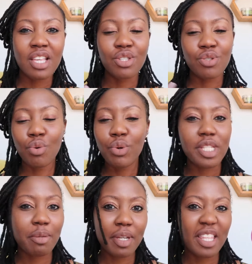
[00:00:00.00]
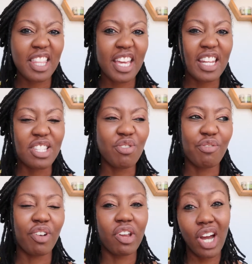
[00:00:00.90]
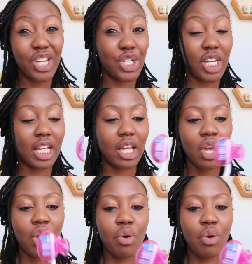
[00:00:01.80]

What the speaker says: it stores up in there, and it's not very hygienic,